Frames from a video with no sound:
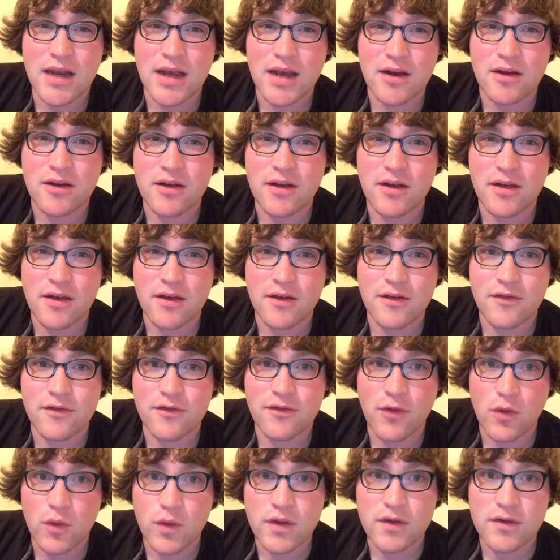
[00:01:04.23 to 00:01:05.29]
area of
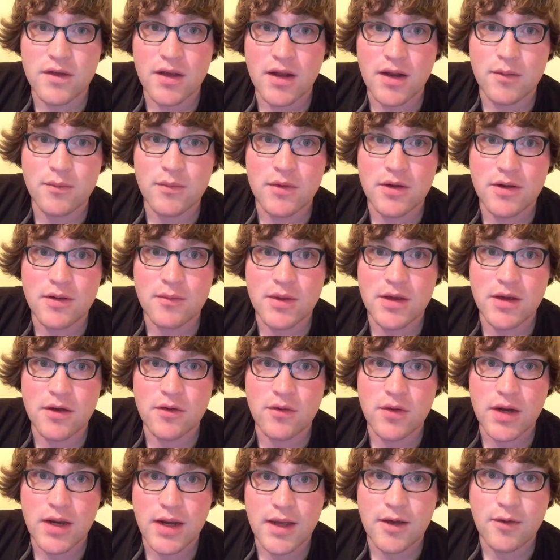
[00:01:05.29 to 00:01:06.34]
focus that I'm going to be on
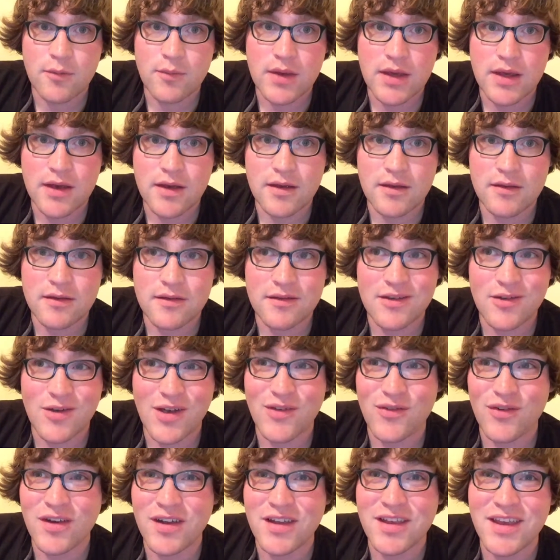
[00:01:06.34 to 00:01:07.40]
right now because,
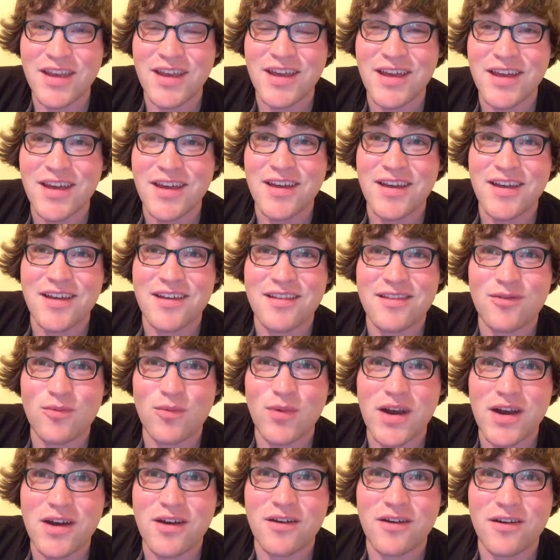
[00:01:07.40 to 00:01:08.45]
quite frankly, it's
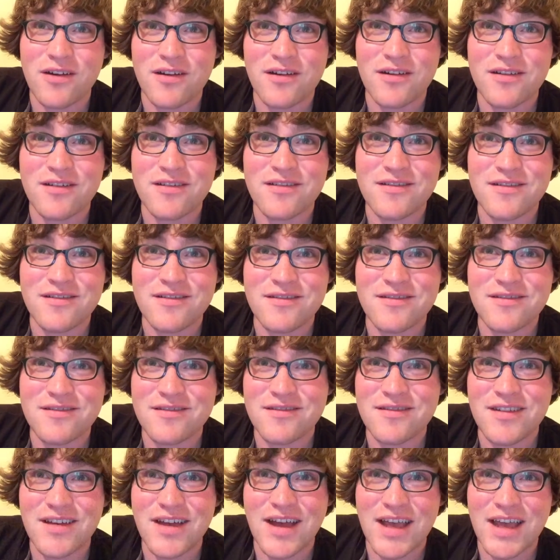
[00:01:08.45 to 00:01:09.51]
where
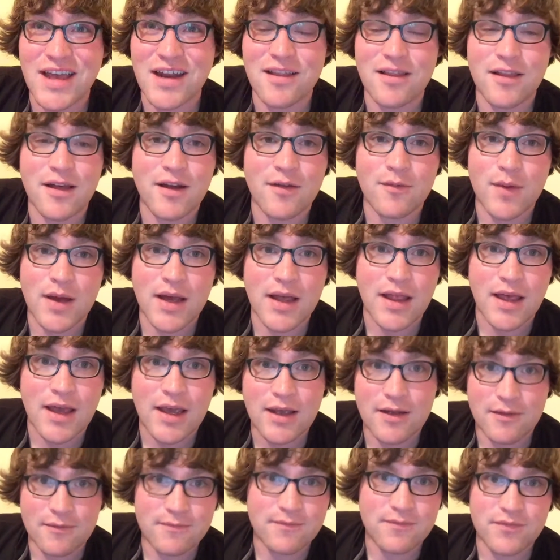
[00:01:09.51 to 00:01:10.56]
I get a lot of my
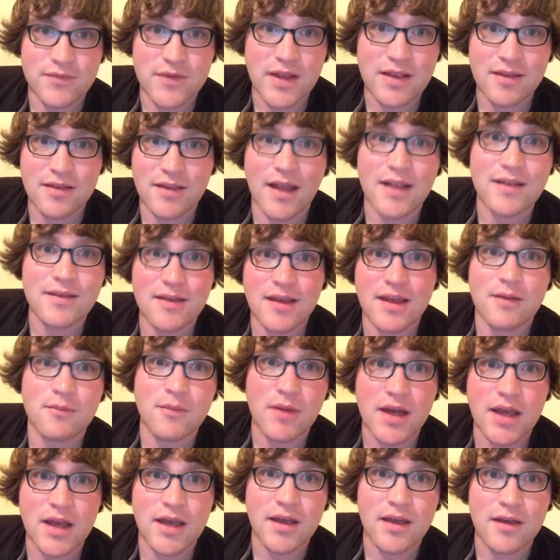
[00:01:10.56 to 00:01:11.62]
that's like
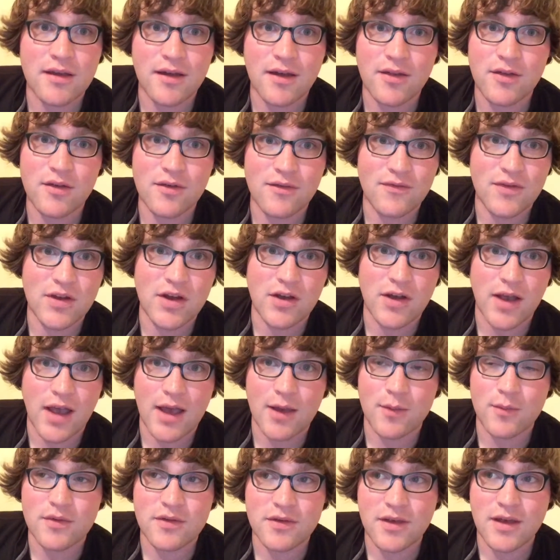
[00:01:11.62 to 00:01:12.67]
my, other than video
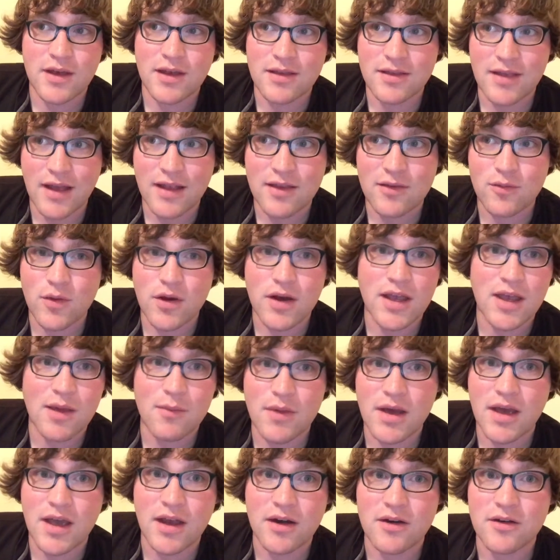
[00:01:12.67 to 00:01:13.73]
games, like that's where I get
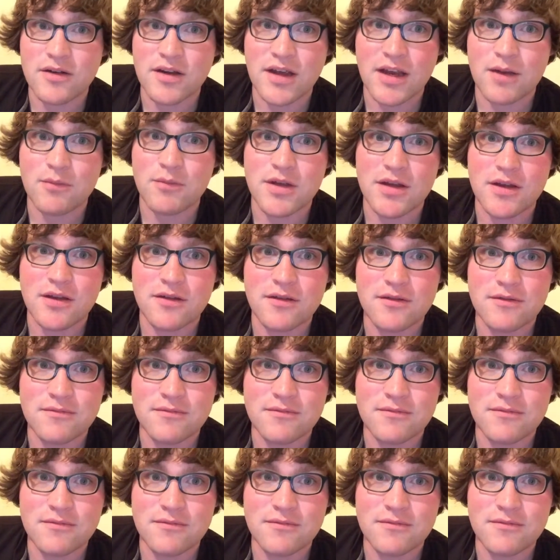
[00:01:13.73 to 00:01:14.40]
my entertainment